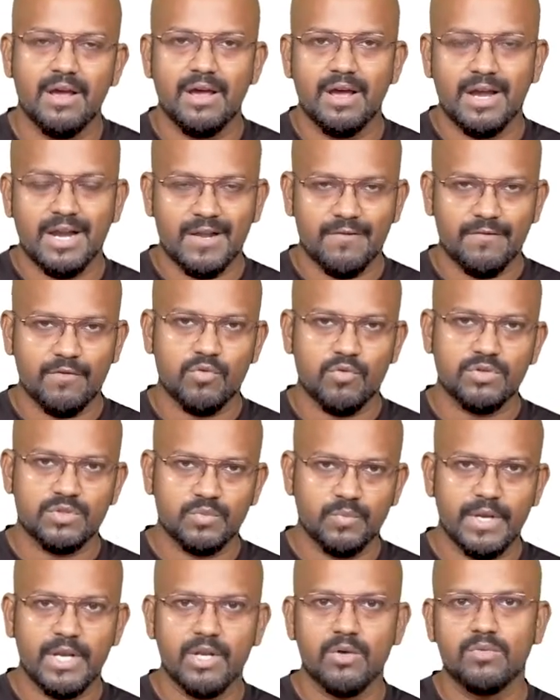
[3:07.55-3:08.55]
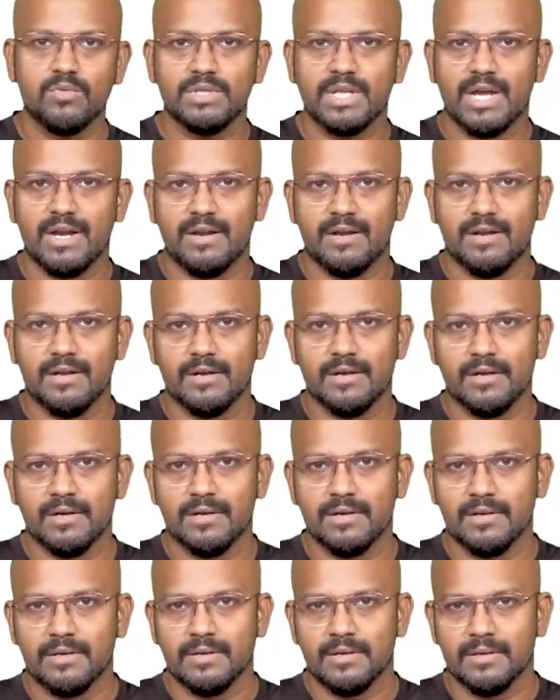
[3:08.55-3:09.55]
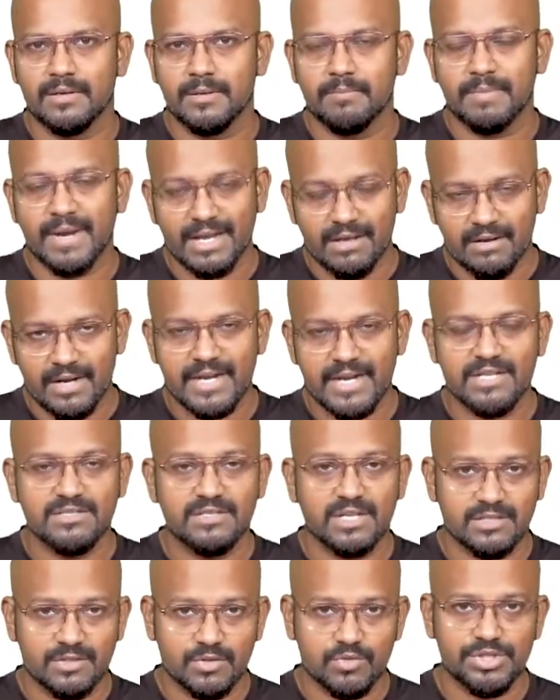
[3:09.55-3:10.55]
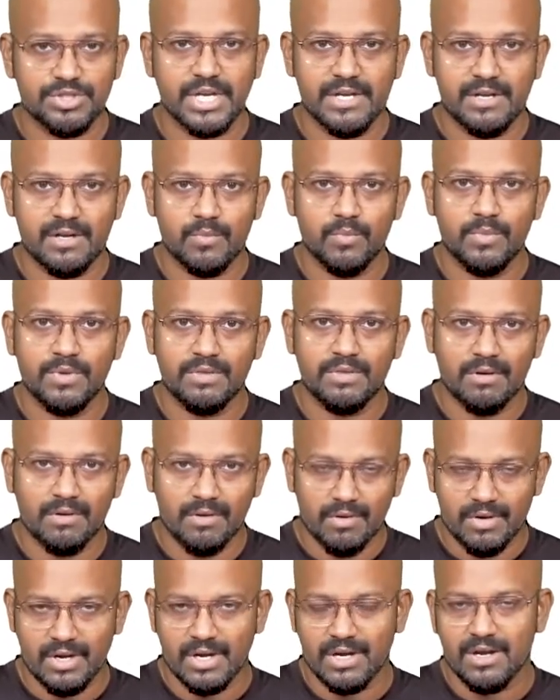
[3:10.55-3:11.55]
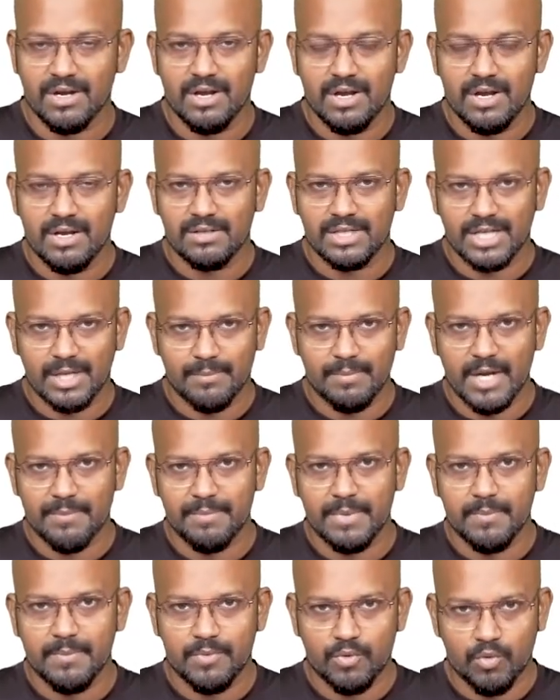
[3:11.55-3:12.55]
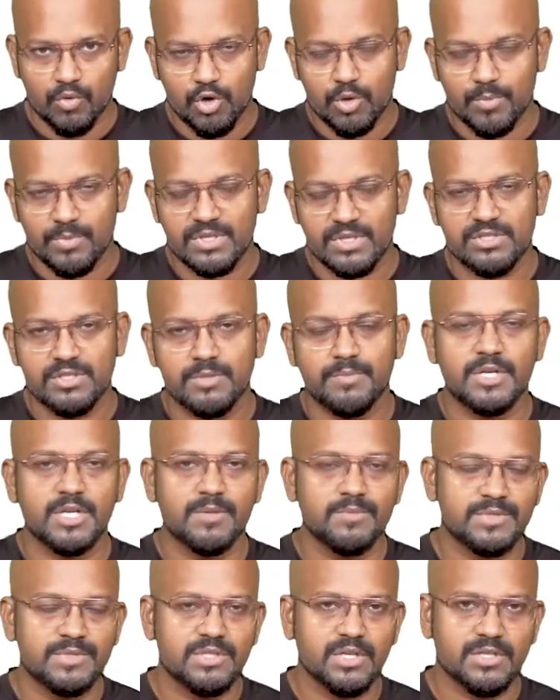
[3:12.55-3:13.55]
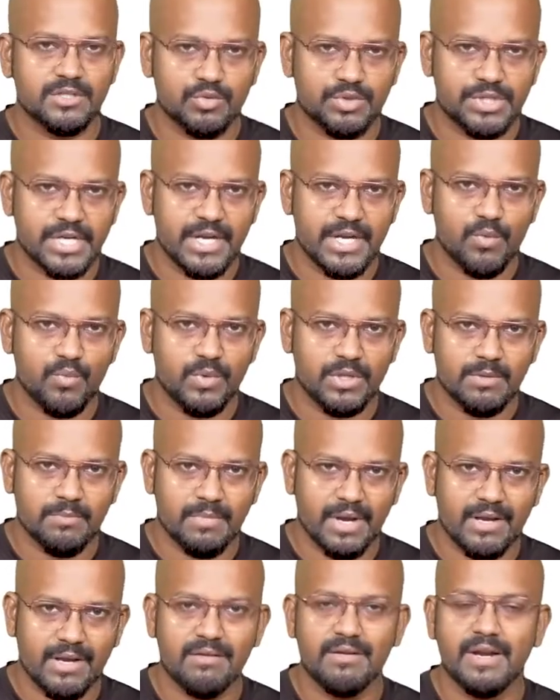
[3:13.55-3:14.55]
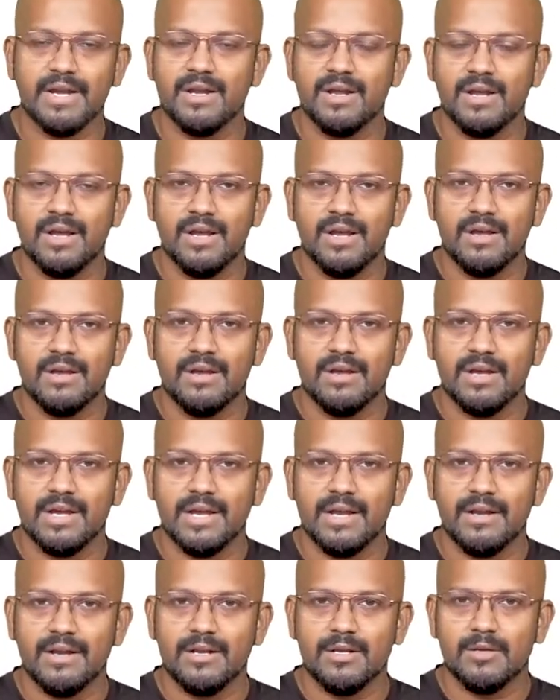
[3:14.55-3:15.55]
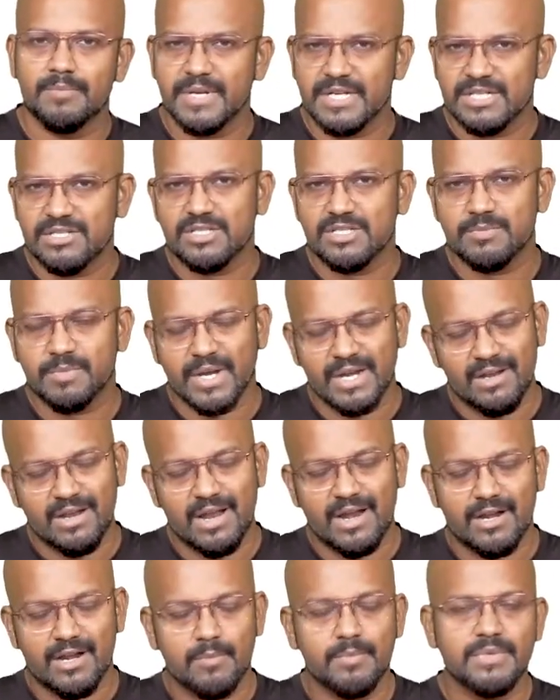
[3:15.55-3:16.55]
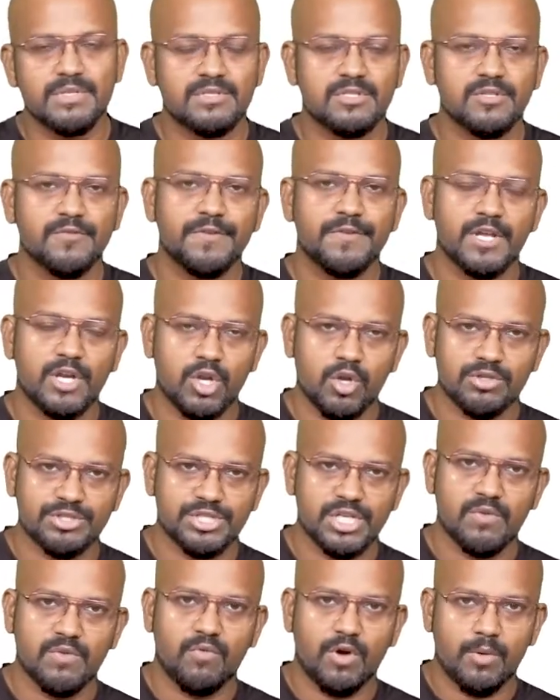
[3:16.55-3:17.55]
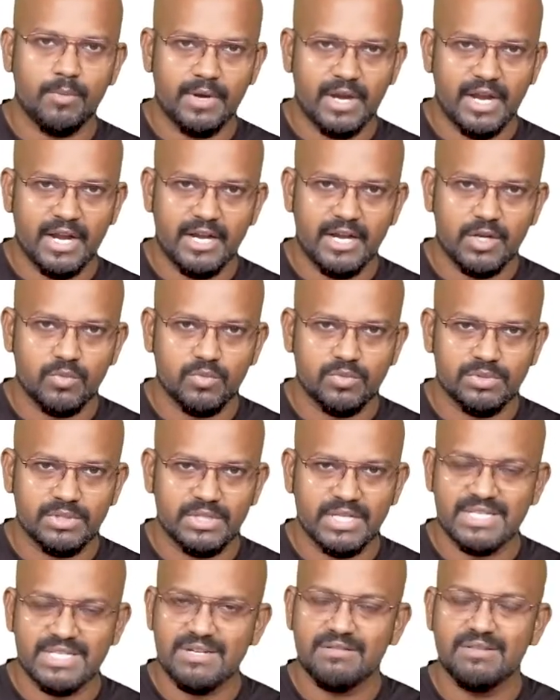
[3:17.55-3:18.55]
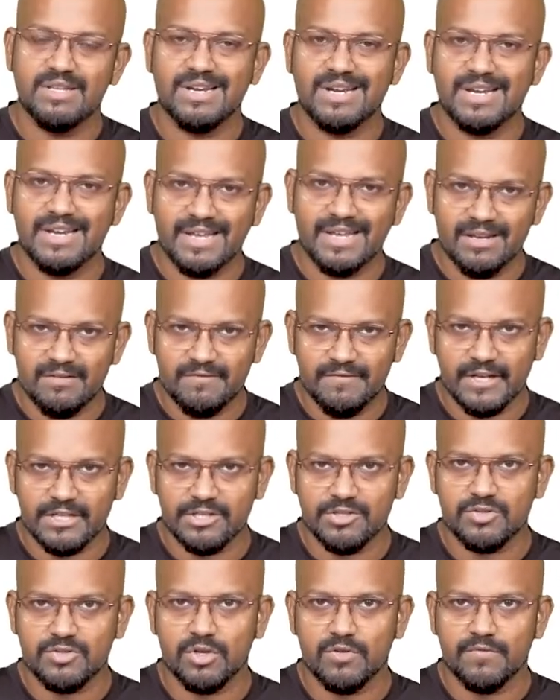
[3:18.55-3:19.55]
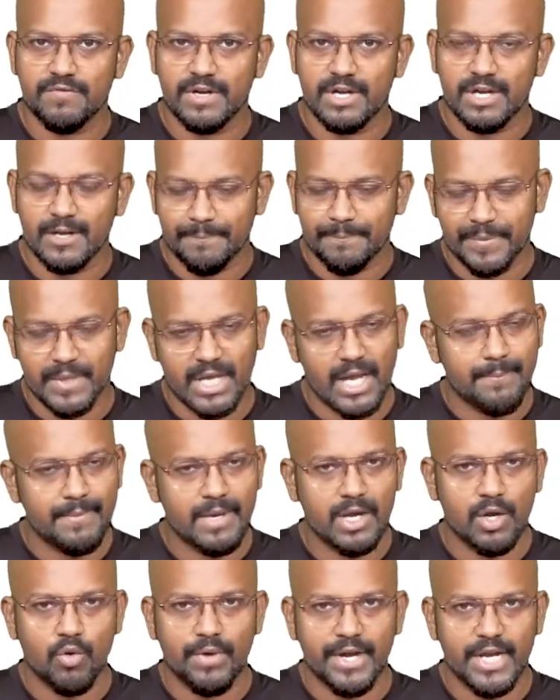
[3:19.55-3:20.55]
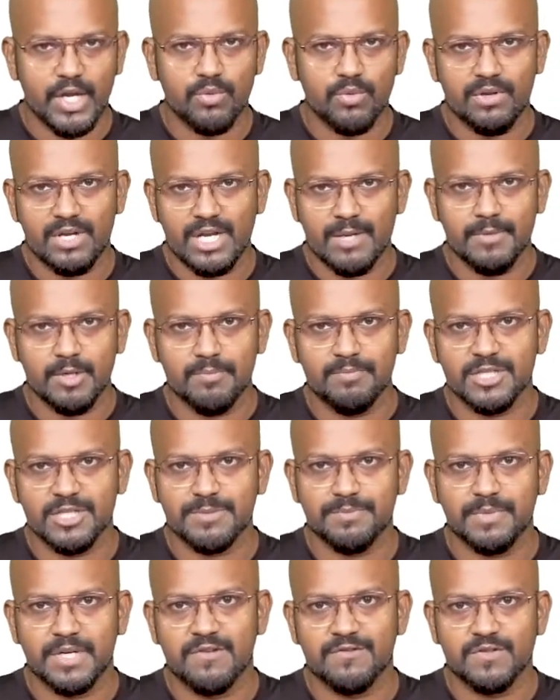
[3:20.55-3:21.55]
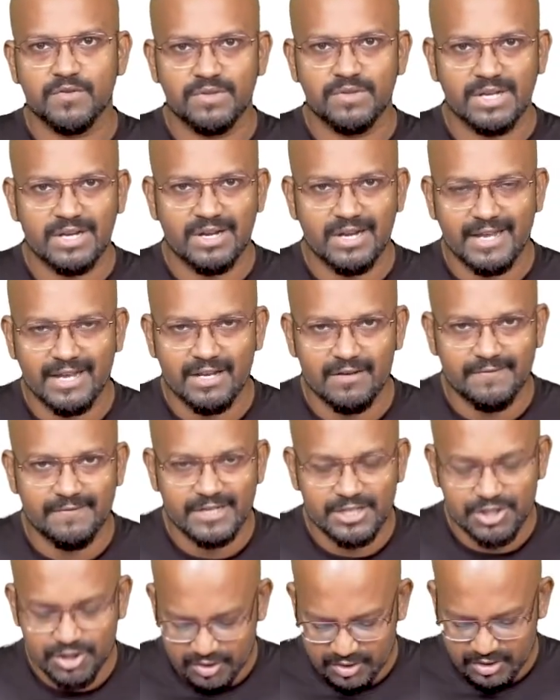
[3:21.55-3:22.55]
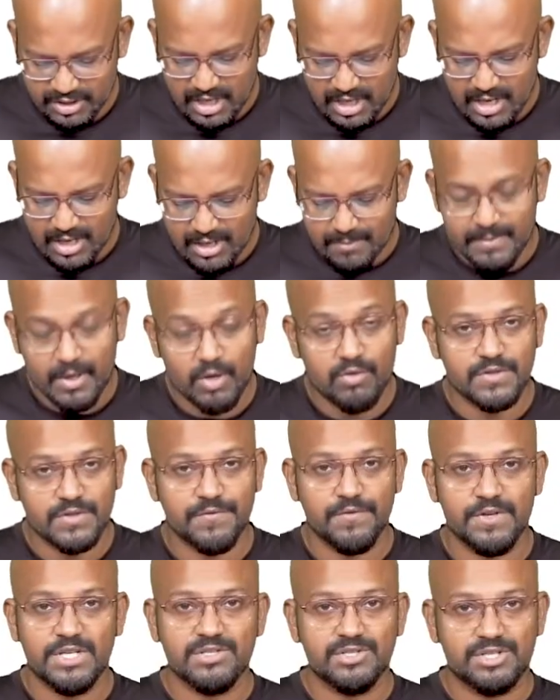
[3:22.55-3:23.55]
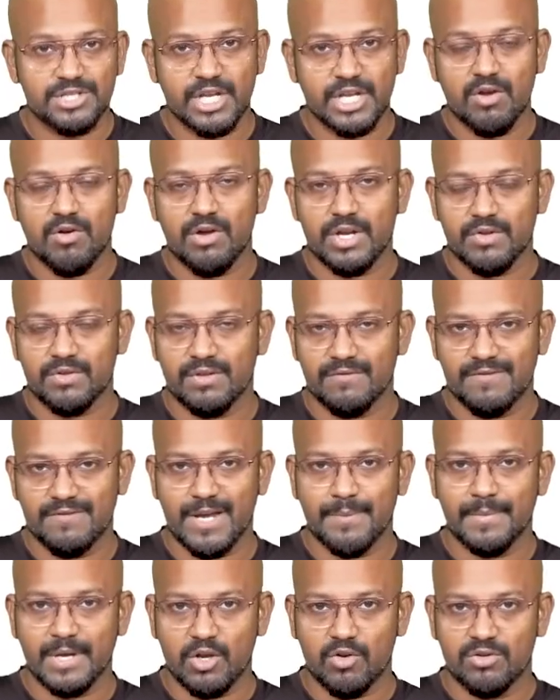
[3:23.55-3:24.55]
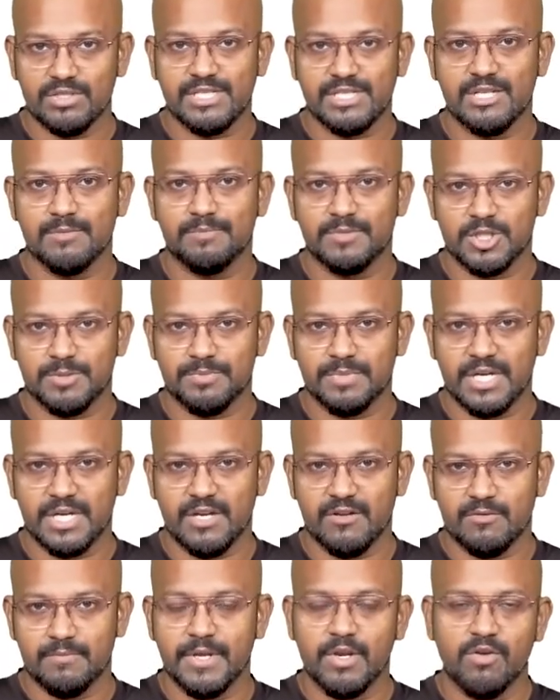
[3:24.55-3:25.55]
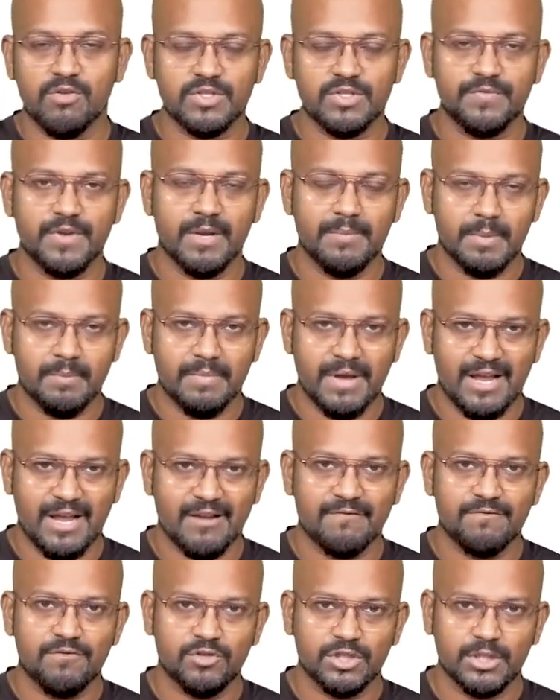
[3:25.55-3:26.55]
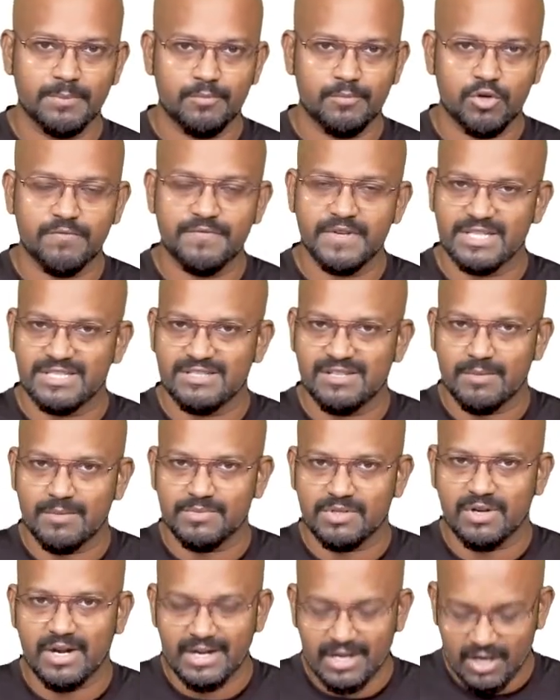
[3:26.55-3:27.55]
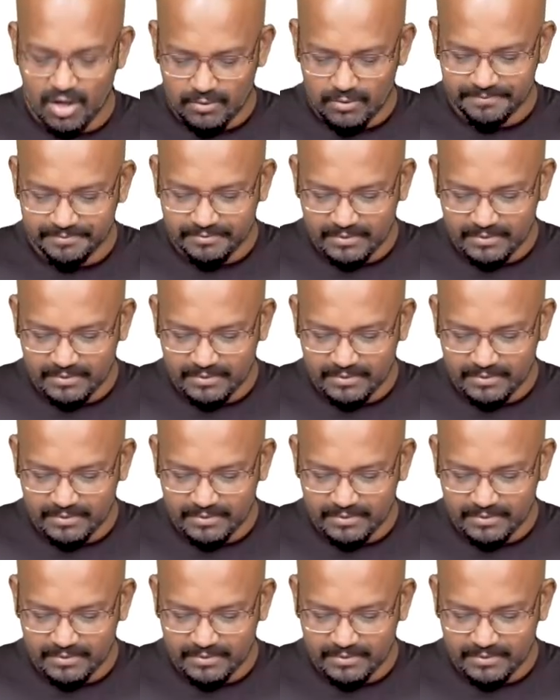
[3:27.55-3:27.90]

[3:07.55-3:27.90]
And of course, we know that migraine is associated with aura. There might be prodromal symptoms associated with the migraine. And patients might land up in severe nausea, vomiting too. These are the clinical features of it. I'm not going to the deeper perspectives of the clinical features because we'll just stick on to the pharmacological perspective because we are preparing for the Prof Exams right now.